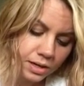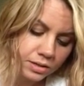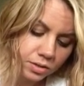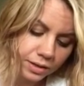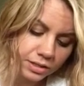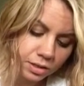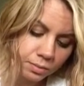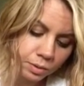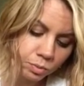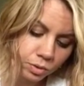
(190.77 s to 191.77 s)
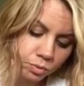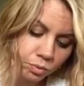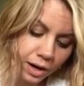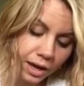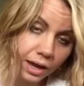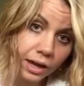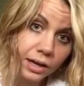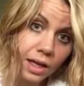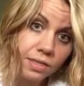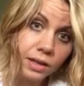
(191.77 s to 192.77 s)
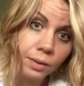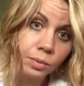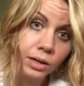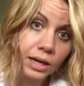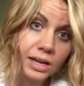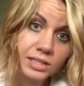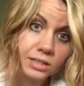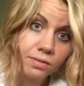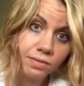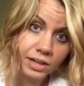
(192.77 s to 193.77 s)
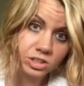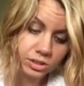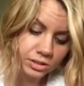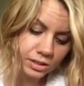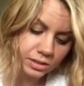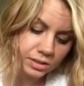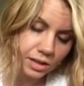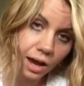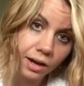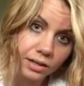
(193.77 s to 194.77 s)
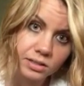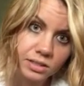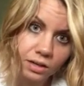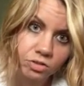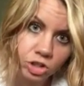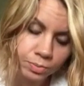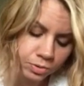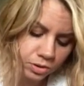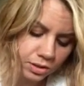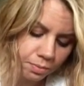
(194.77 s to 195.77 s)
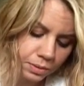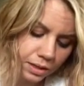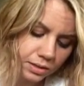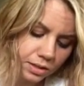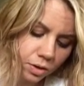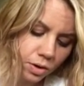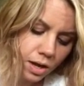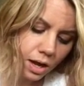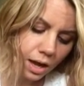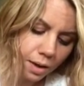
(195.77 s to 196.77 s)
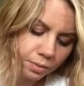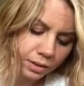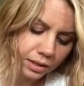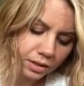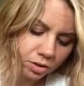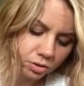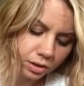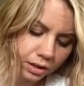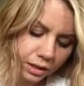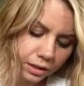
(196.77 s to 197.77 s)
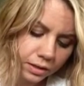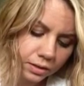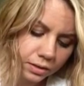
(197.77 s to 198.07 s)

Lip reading: So that's going to be 1 red. And then I'm going to eat some veggies as a side instead of chips or something. So I'm going to eat a green.